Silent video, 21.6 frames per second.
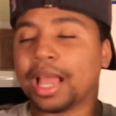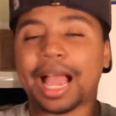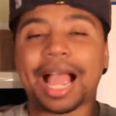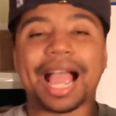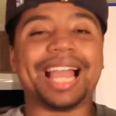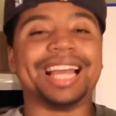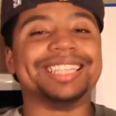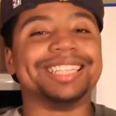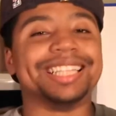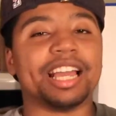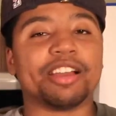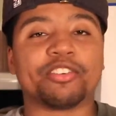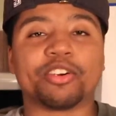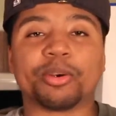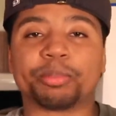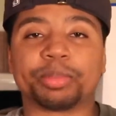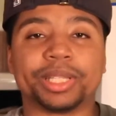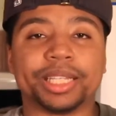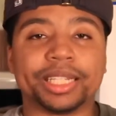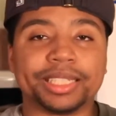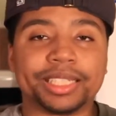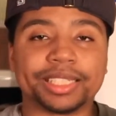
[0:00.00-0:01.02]
I never
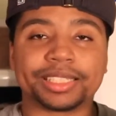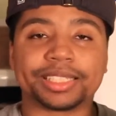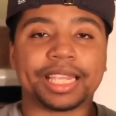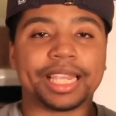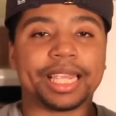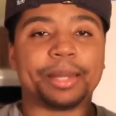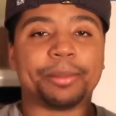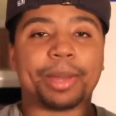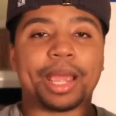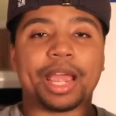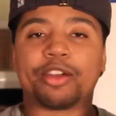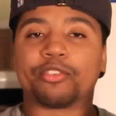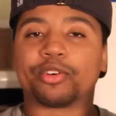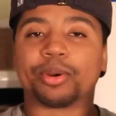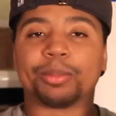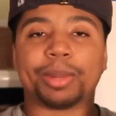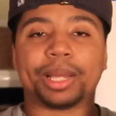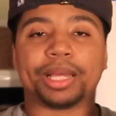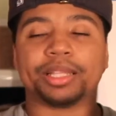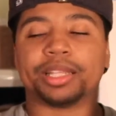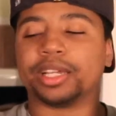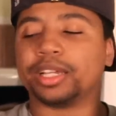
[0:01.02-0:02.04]
played this game ever in
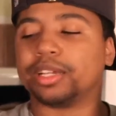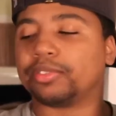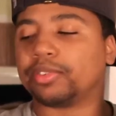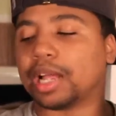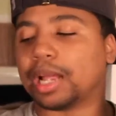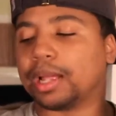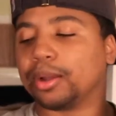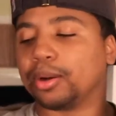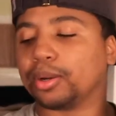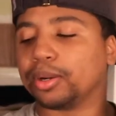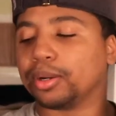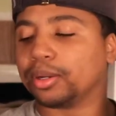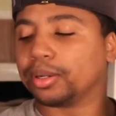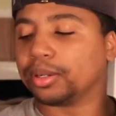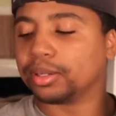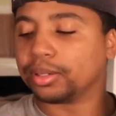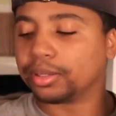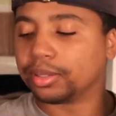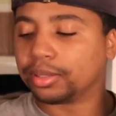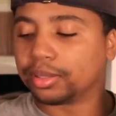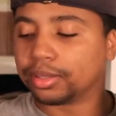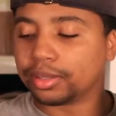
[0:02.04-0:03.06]
my life I
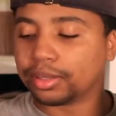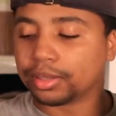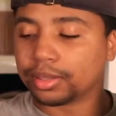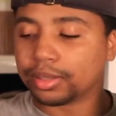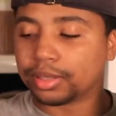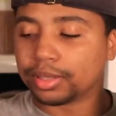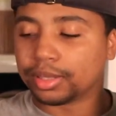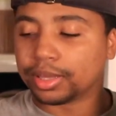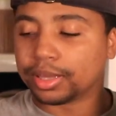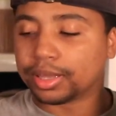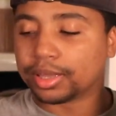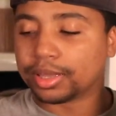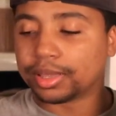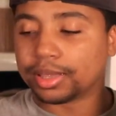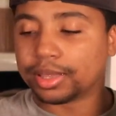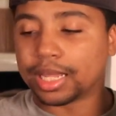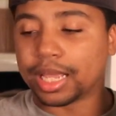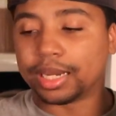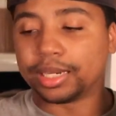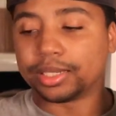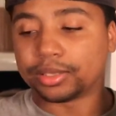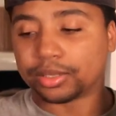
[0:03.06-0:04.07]
heard
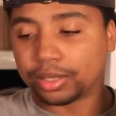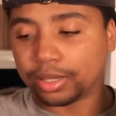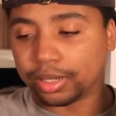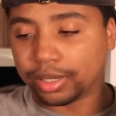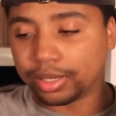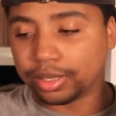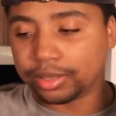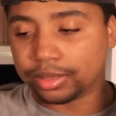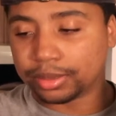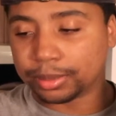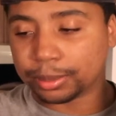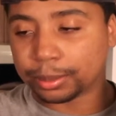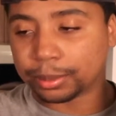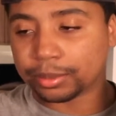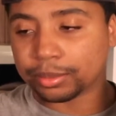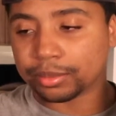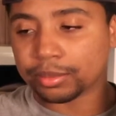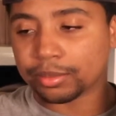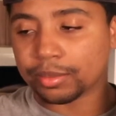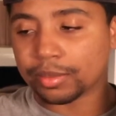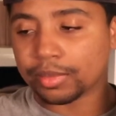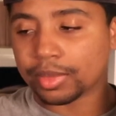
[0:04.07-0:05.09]
that it's good
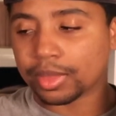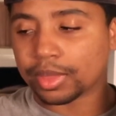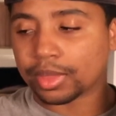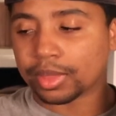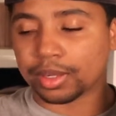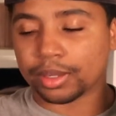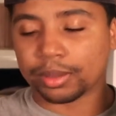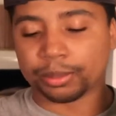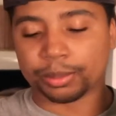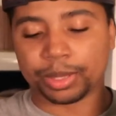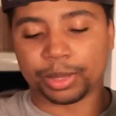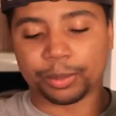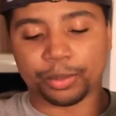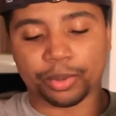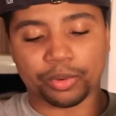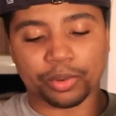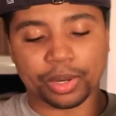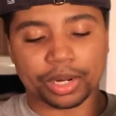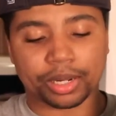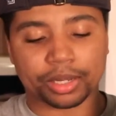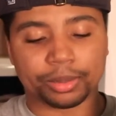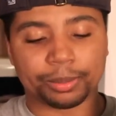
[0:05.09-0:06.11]
people
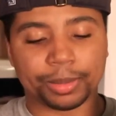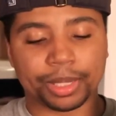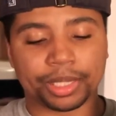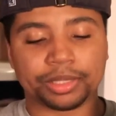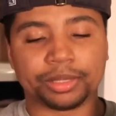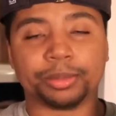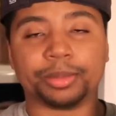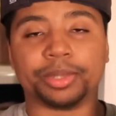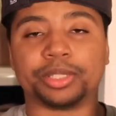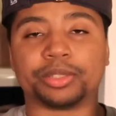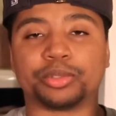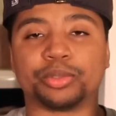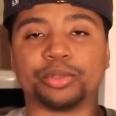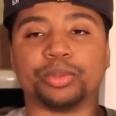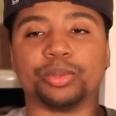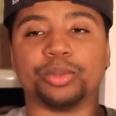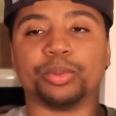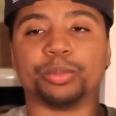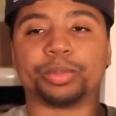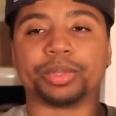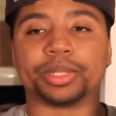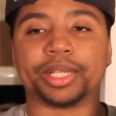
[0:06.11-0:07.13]
recommended me
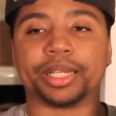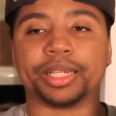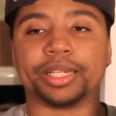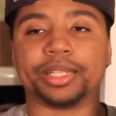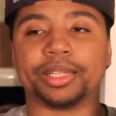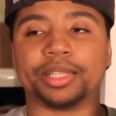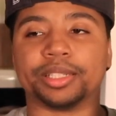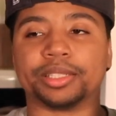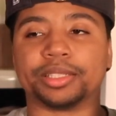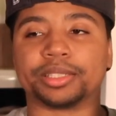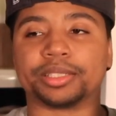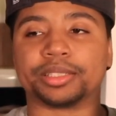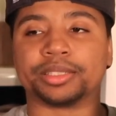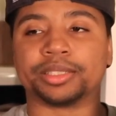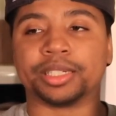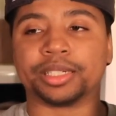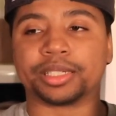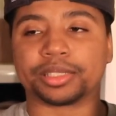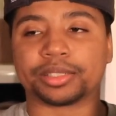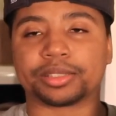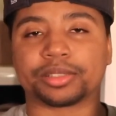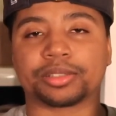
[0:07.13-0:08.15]
to play the
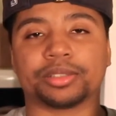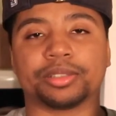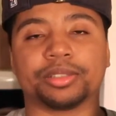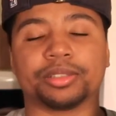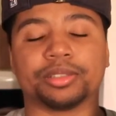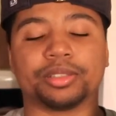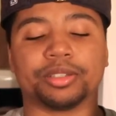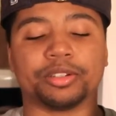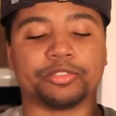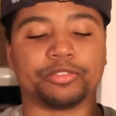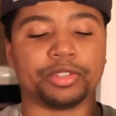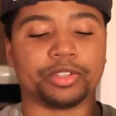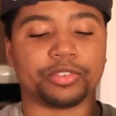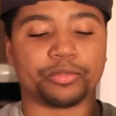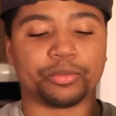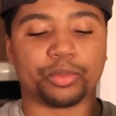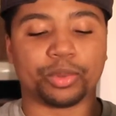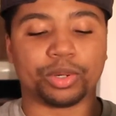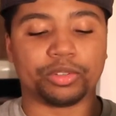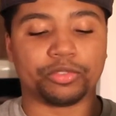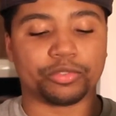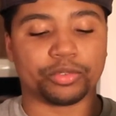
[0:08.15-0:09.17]
sixth the fifth
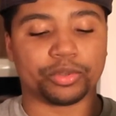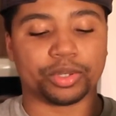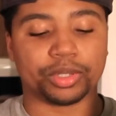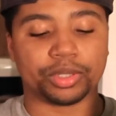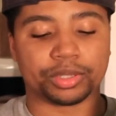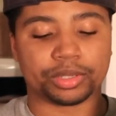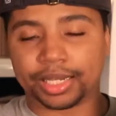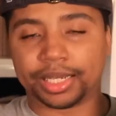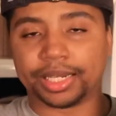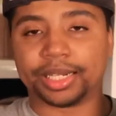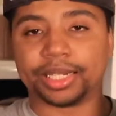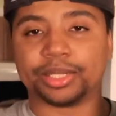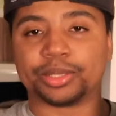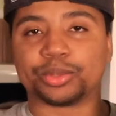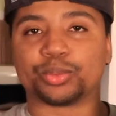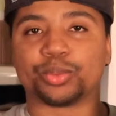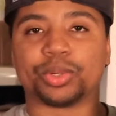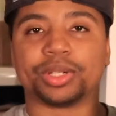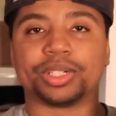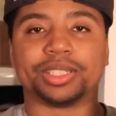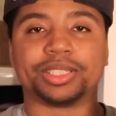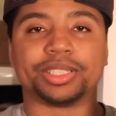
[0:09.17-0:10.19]
one first it is
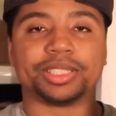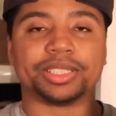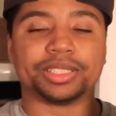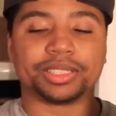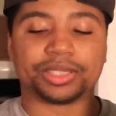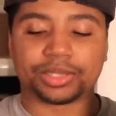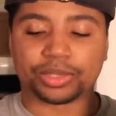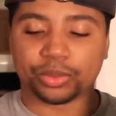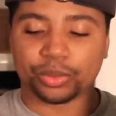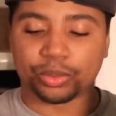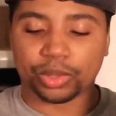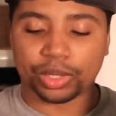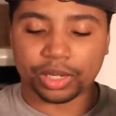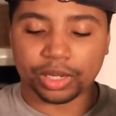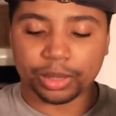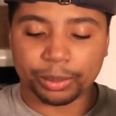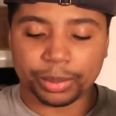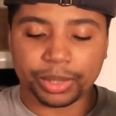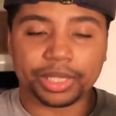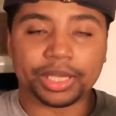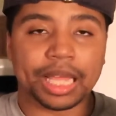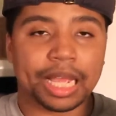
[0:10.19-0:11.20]
what it is we're gonna
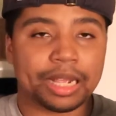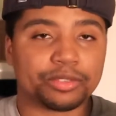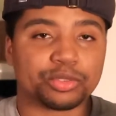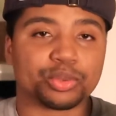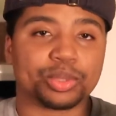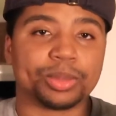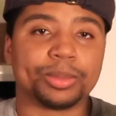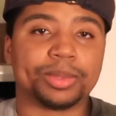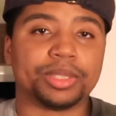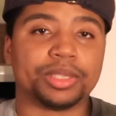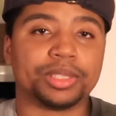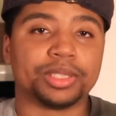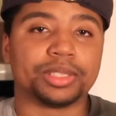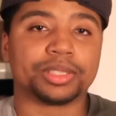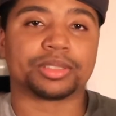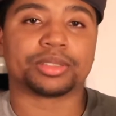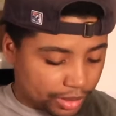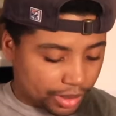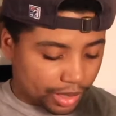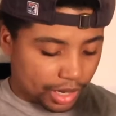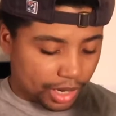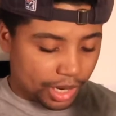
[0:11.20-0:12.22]
be live streaming this
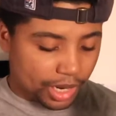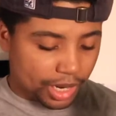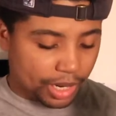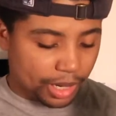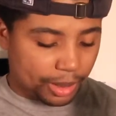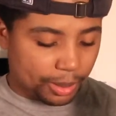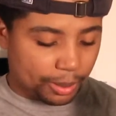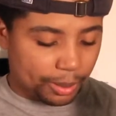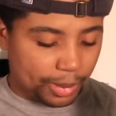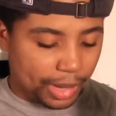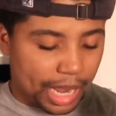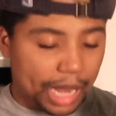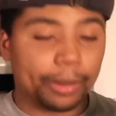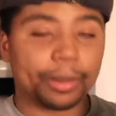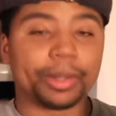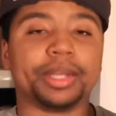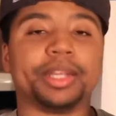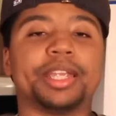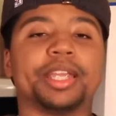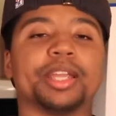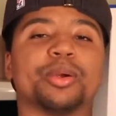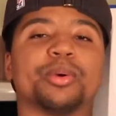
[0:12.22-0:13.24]
um i've
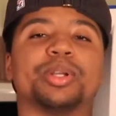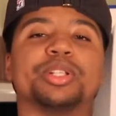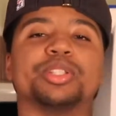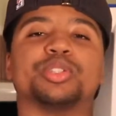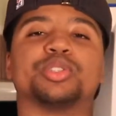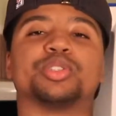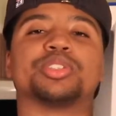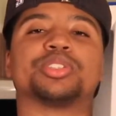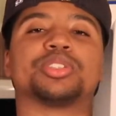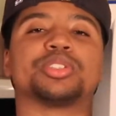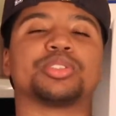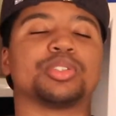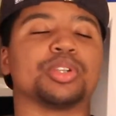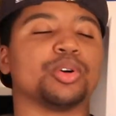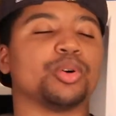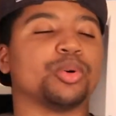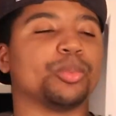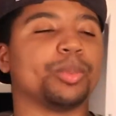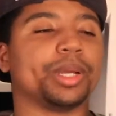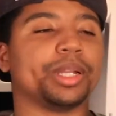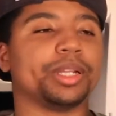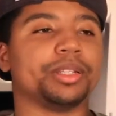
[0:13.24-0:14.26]
been hearing
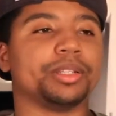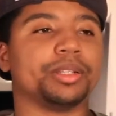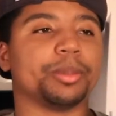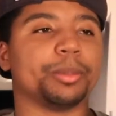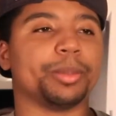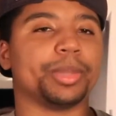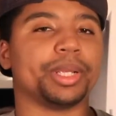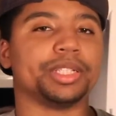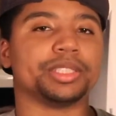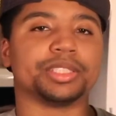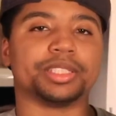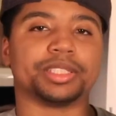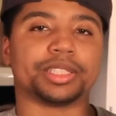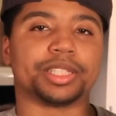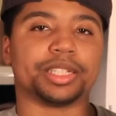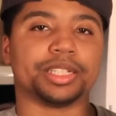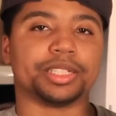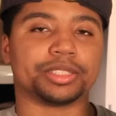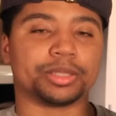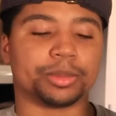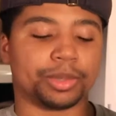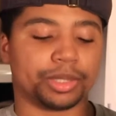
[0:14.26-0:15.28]
so many amazing
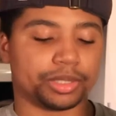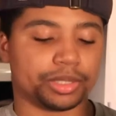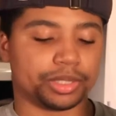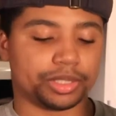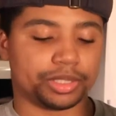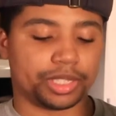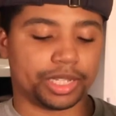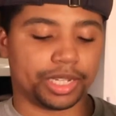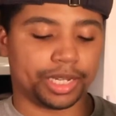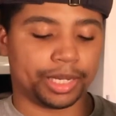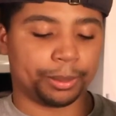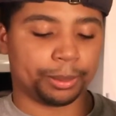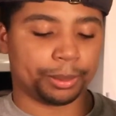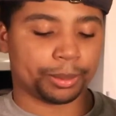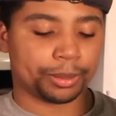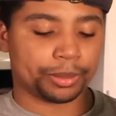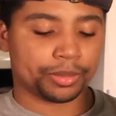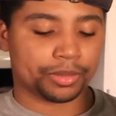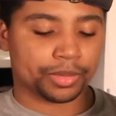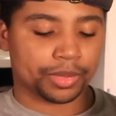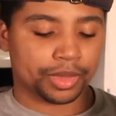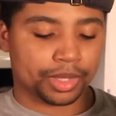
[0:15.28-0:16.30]
things about this game
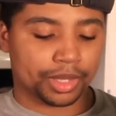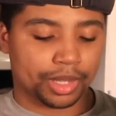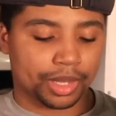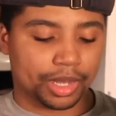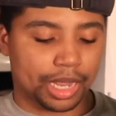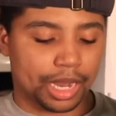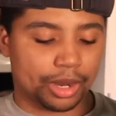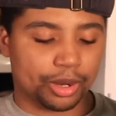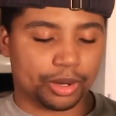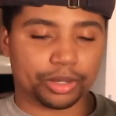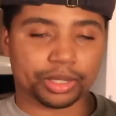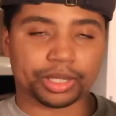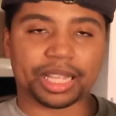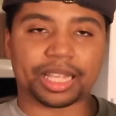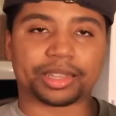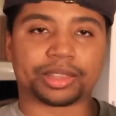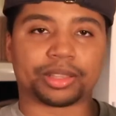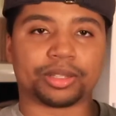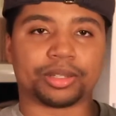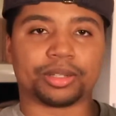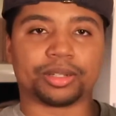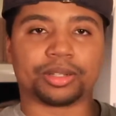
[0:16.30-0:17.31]
i heard
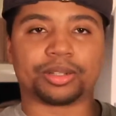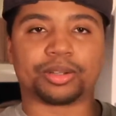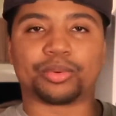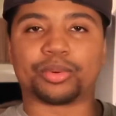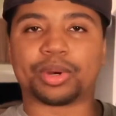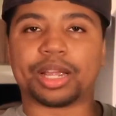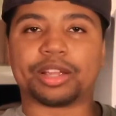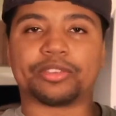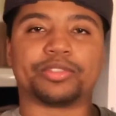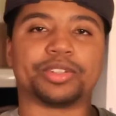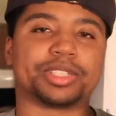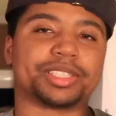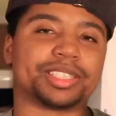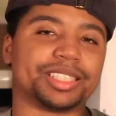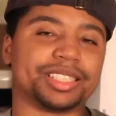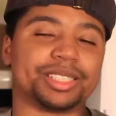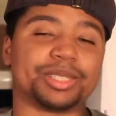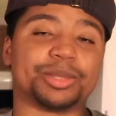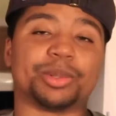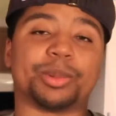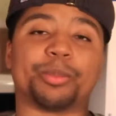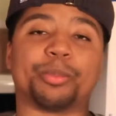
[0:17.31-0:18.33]
that the graphics
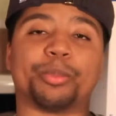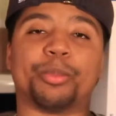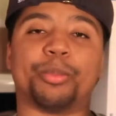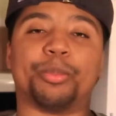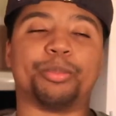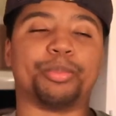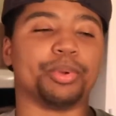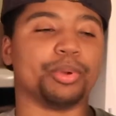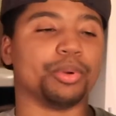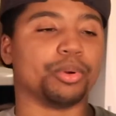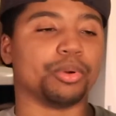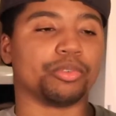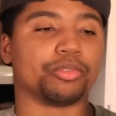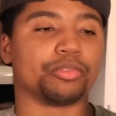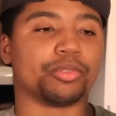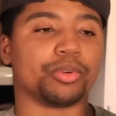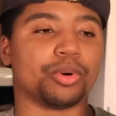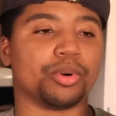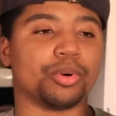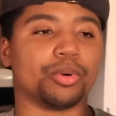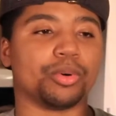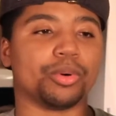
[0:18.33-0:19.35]
is
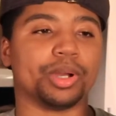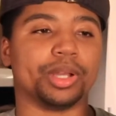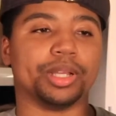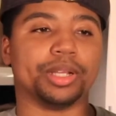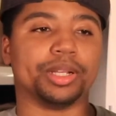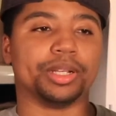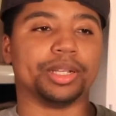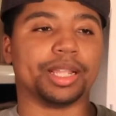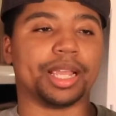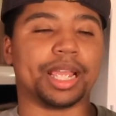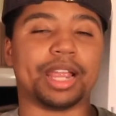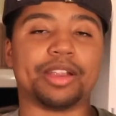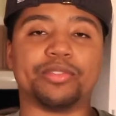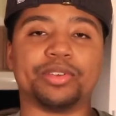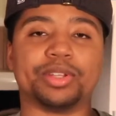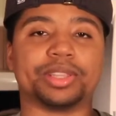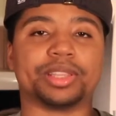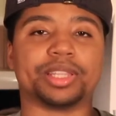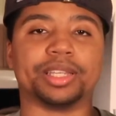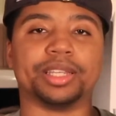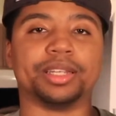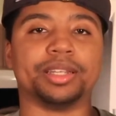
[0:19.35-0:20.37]
beautiful and
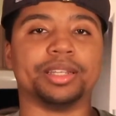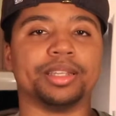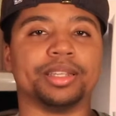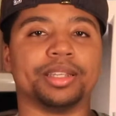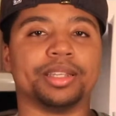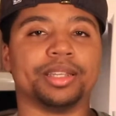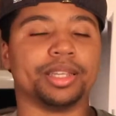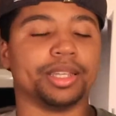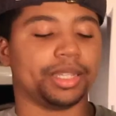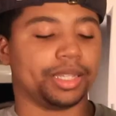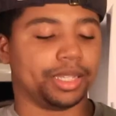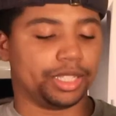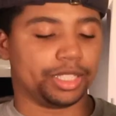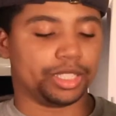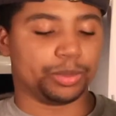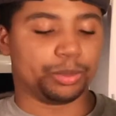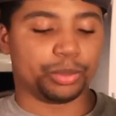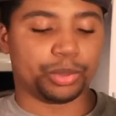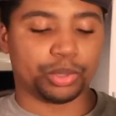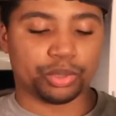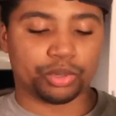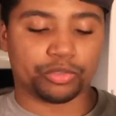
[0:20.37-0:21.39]
everything is
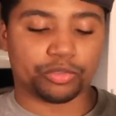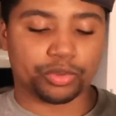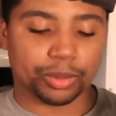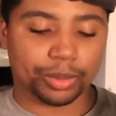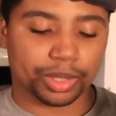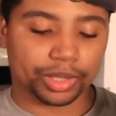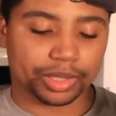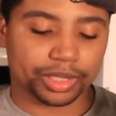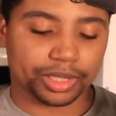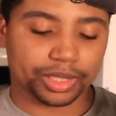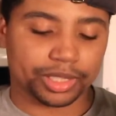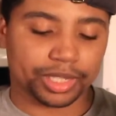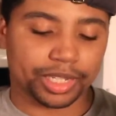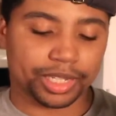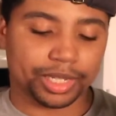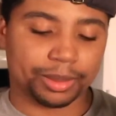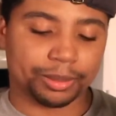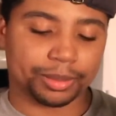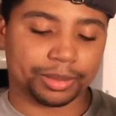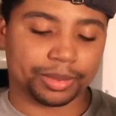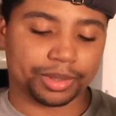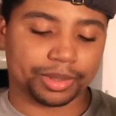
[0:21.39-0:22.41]
beautiful about the
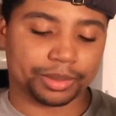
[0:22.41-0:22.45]
game